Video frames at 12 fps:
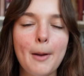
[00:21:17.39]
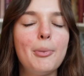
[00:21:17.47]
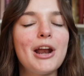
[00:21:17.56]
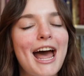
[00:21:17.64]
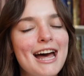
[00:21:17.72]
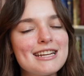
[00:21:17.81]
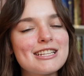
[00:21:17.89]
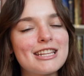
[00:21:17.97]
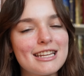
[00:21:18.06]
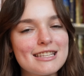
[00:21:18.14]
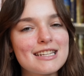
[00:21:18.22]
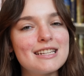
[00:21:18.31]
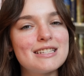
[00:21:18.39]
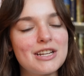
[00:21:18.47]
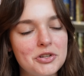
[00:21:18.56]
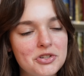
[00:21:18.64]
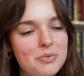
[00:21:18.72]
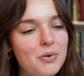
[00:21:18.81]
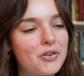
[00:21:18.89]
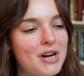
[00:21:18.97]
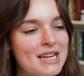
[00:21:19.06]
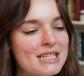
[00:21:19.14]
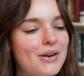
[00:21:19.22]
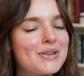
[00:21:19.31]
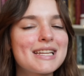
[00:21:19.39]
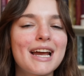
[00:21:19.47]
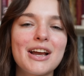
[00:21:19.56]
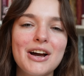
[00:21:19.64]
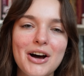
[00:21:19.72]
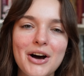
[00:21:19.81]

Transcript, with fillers: But as things continued to progress, I was like,